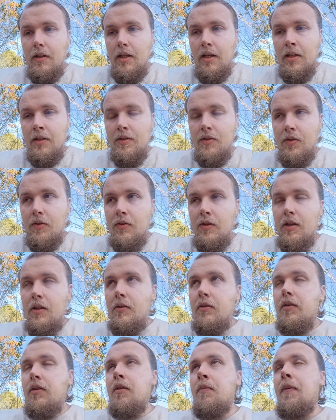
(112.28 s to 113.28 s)
And so
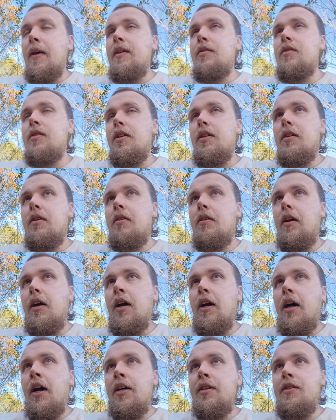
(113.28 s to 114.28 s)
the basic
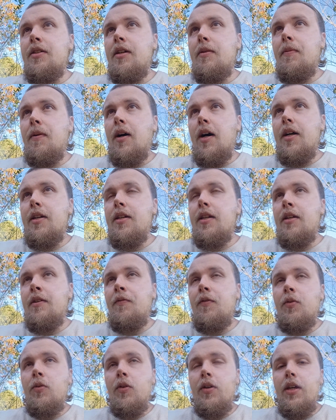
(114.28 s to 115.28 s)
idea behind it,
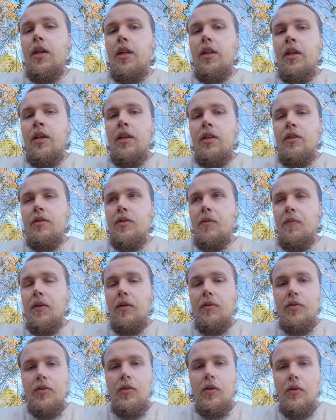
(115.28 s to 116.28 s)
if you look at
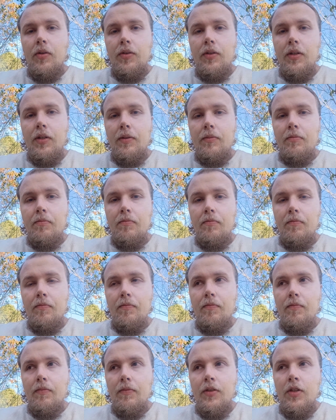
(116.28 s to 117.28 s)
something that's called the
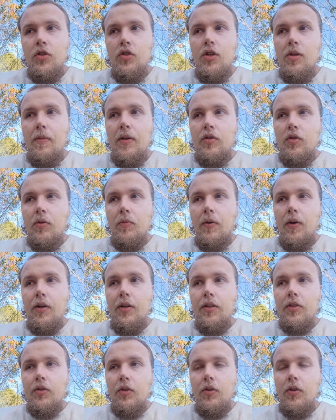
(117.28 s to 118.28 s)
geometric
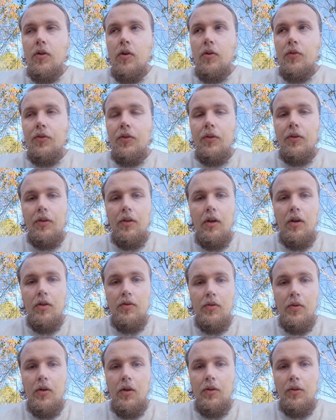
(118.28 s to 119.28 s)
product, or
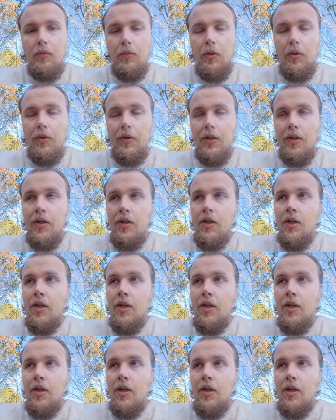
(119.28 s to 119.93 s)
also called a rotor,